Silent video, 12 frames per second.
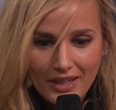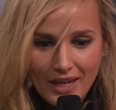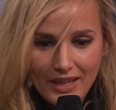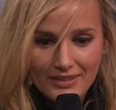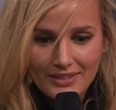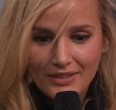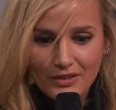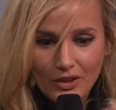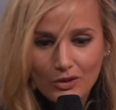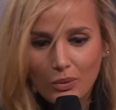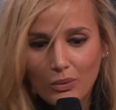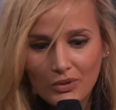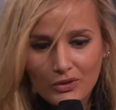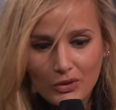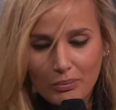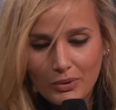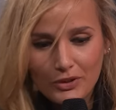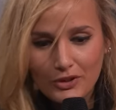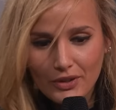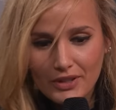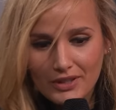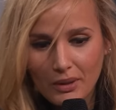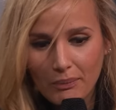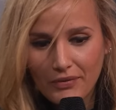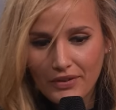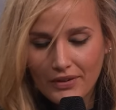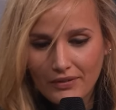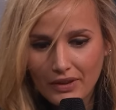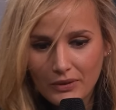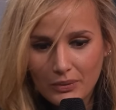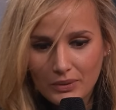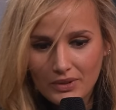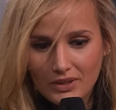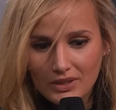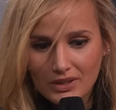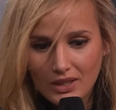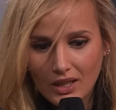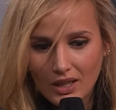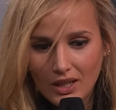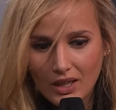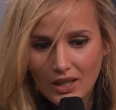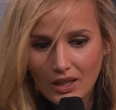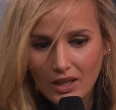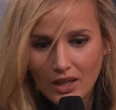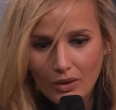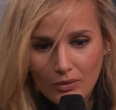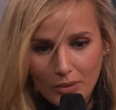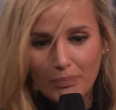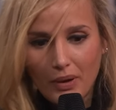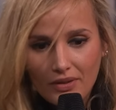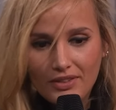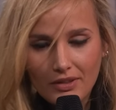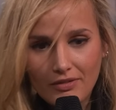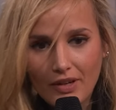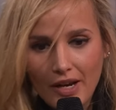I did not want to portray something that was uh, repulsive.